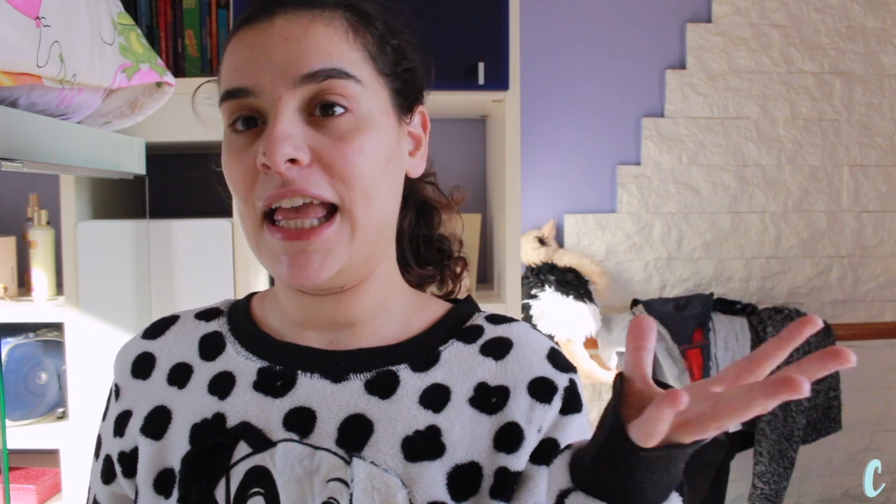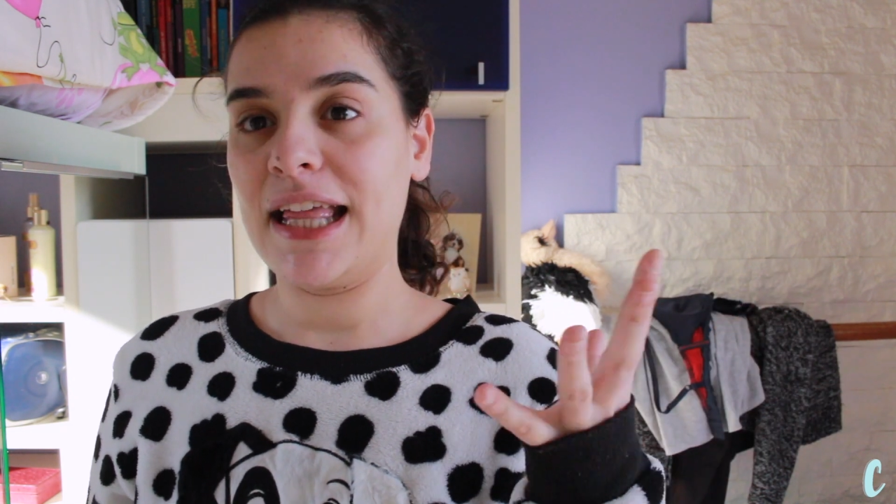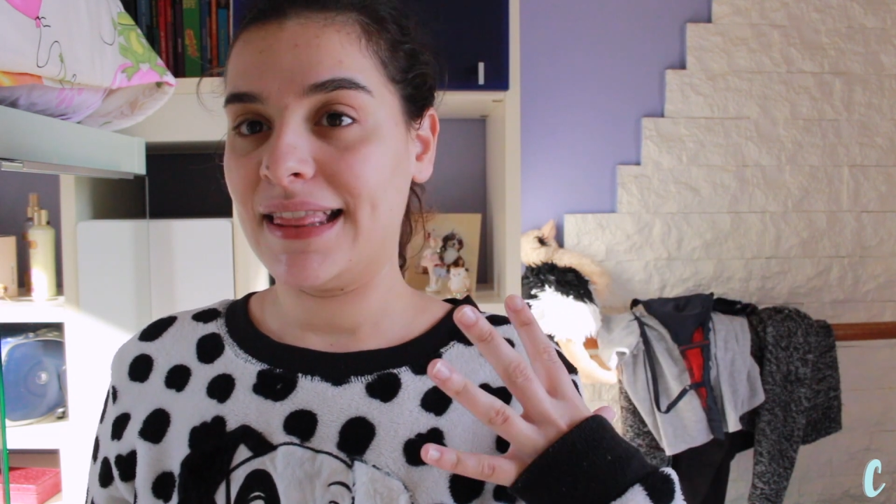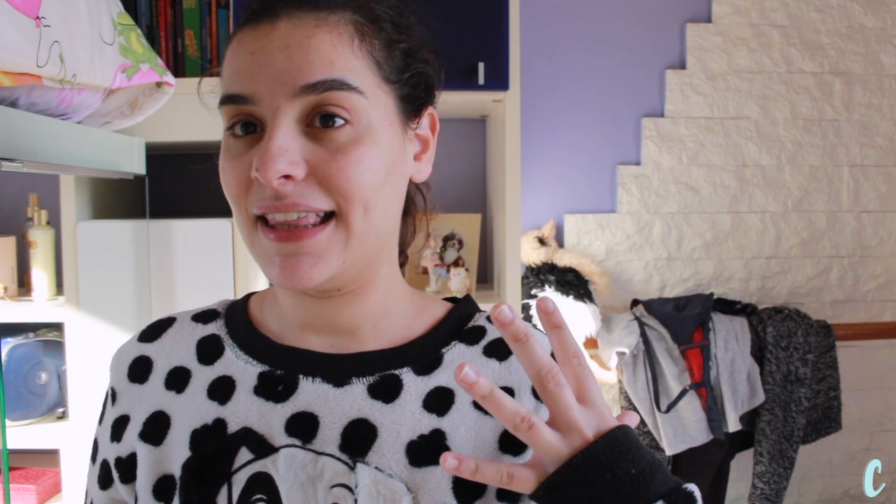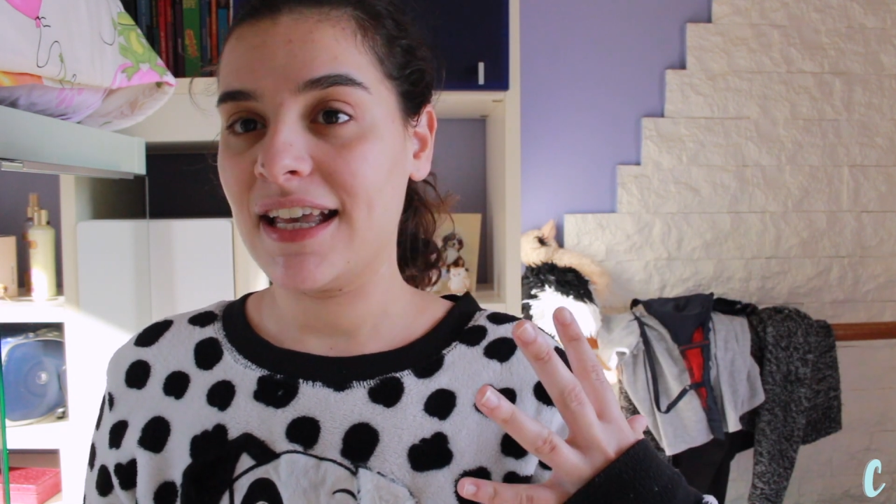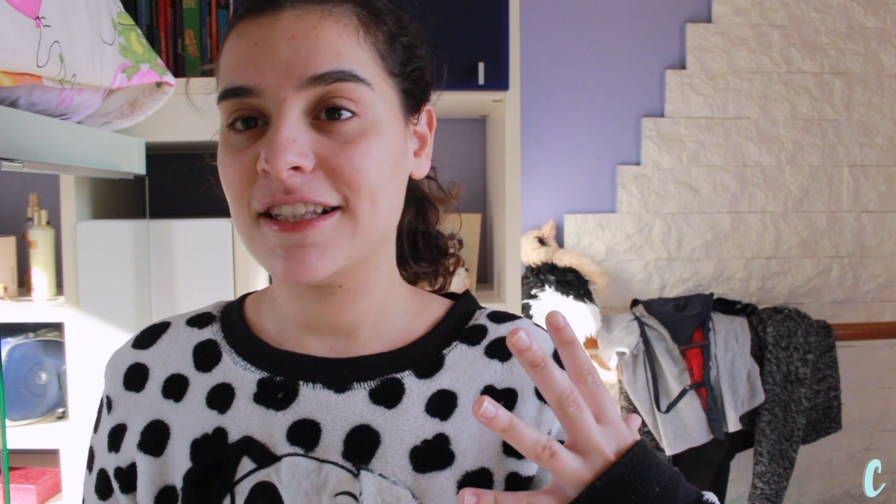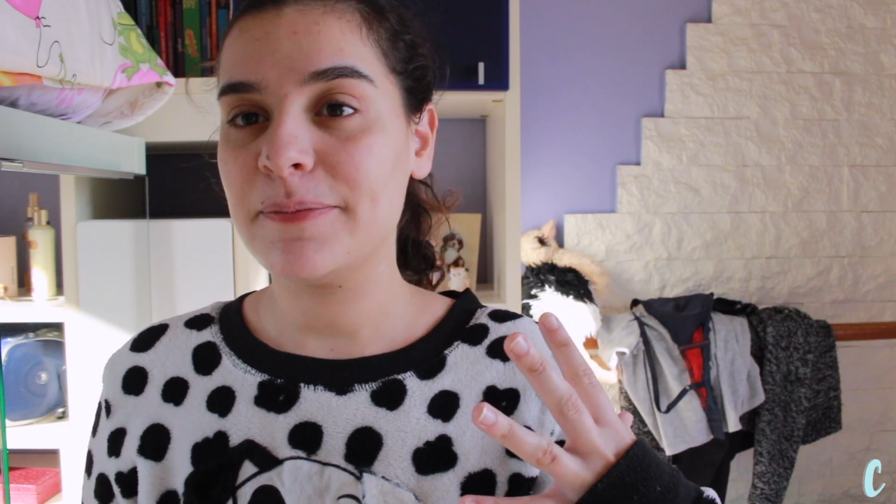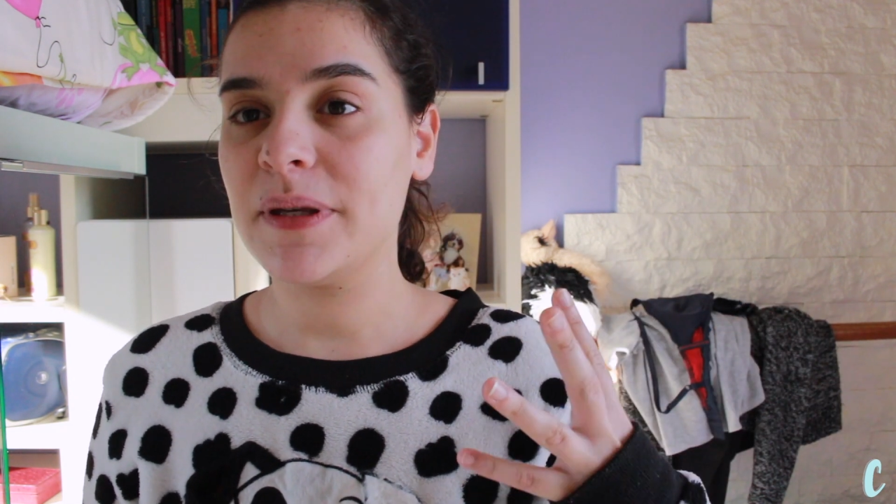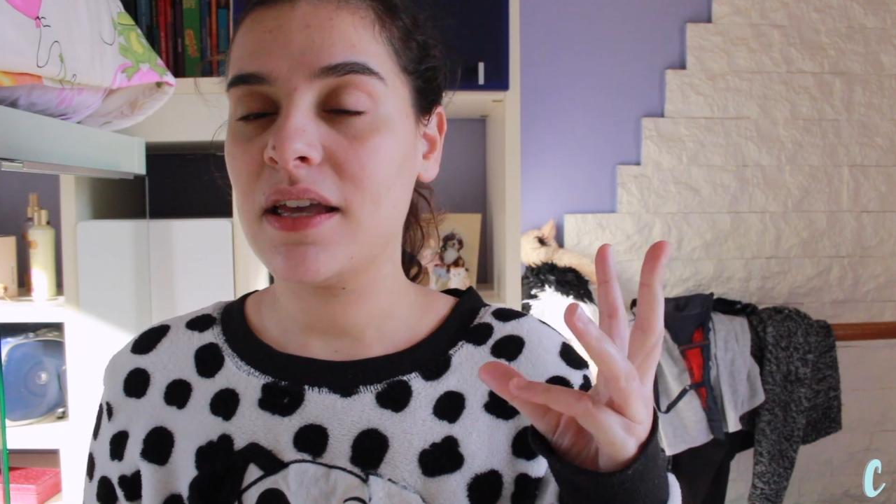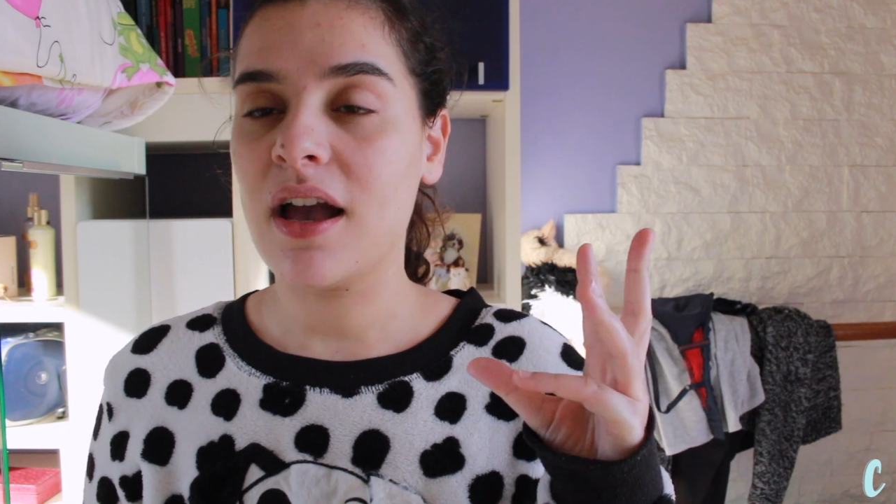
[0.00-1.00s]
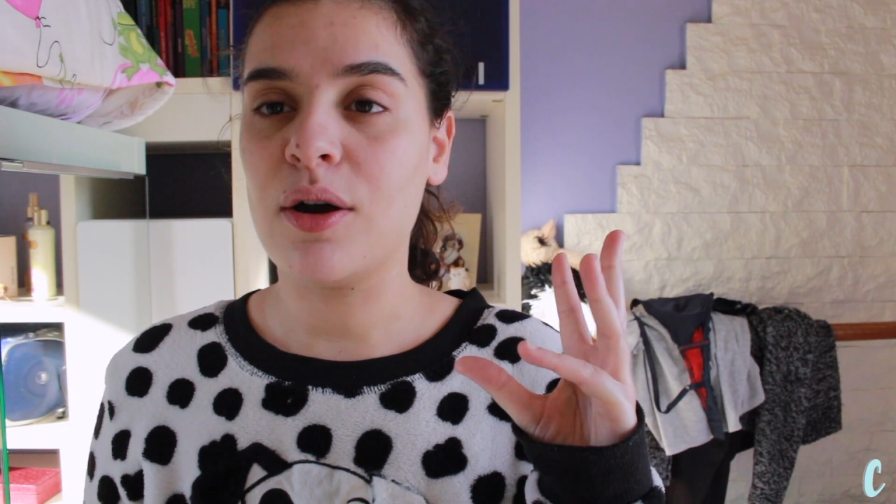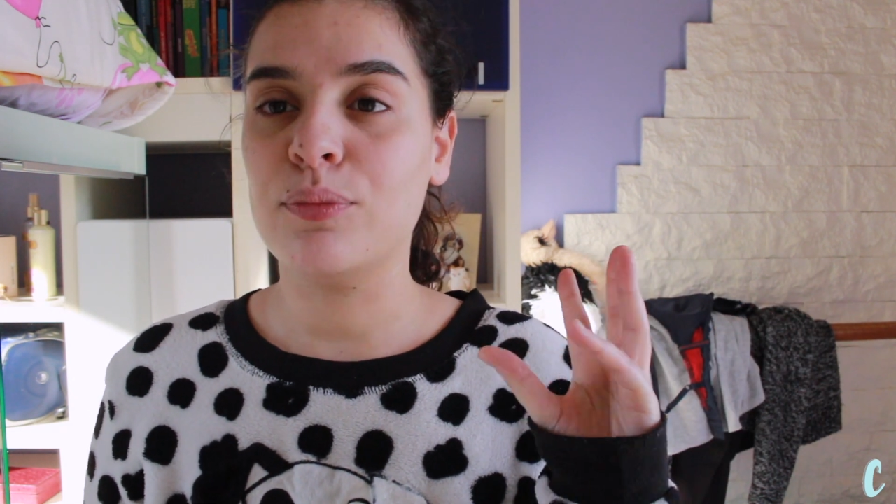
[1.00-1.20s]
it takes me